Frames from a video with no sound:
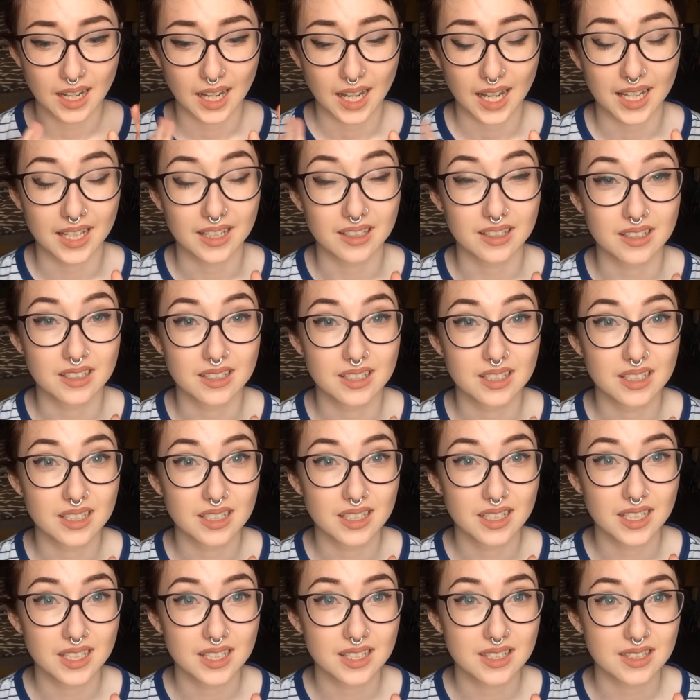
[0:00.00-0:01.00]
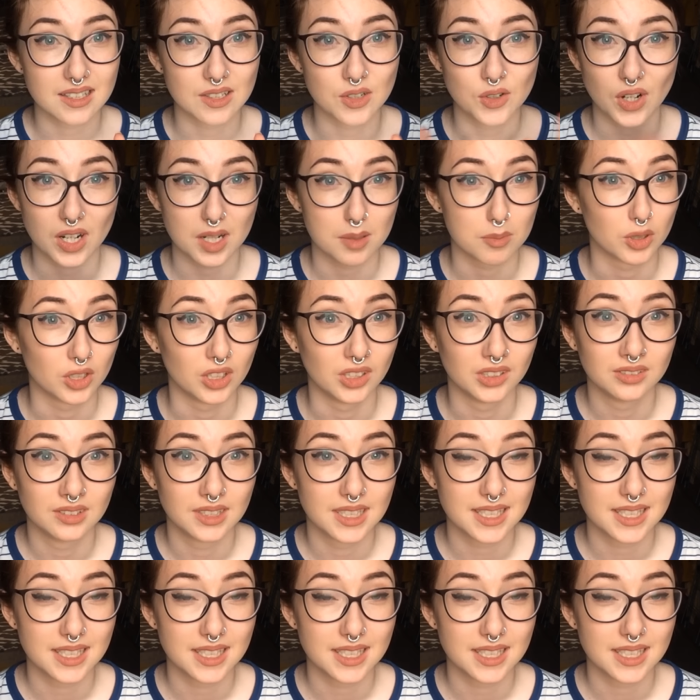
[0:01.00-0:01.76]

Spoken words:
and it's incredible.